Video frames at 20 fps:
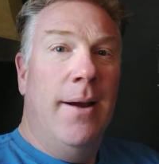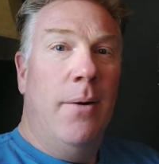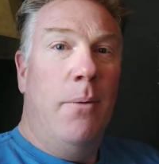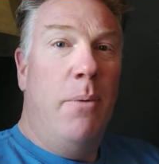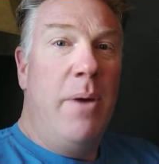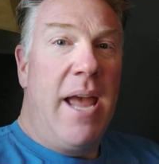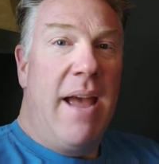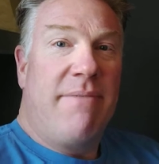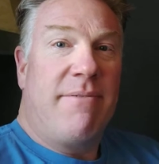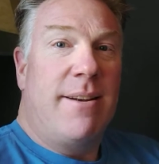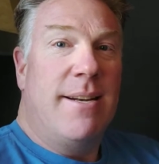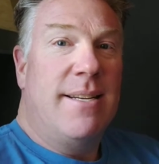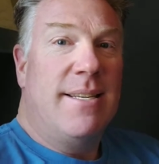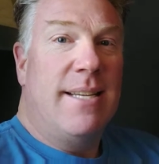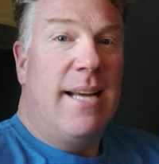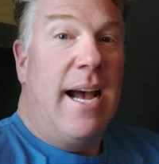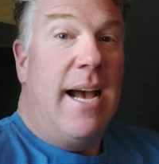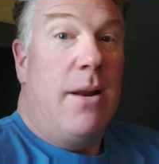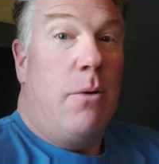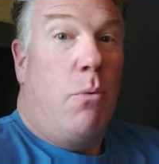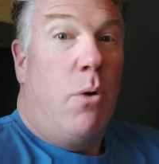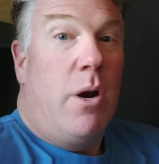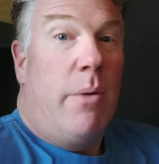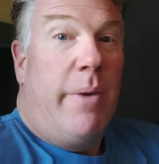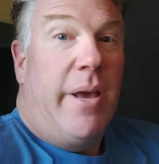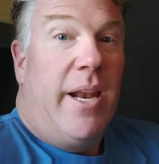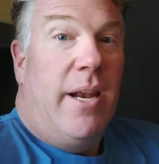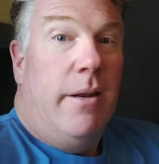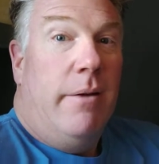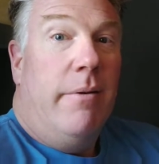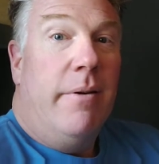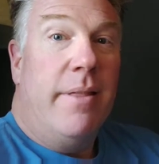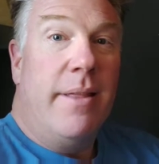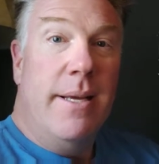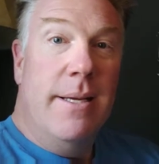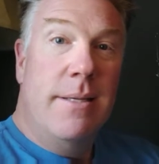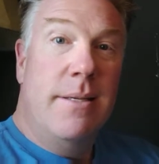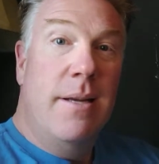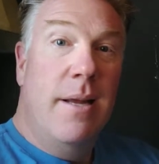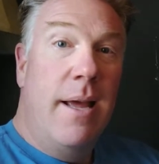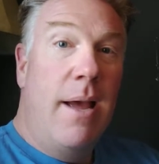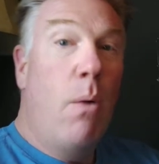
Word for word: we have to decide what are we going to do with this?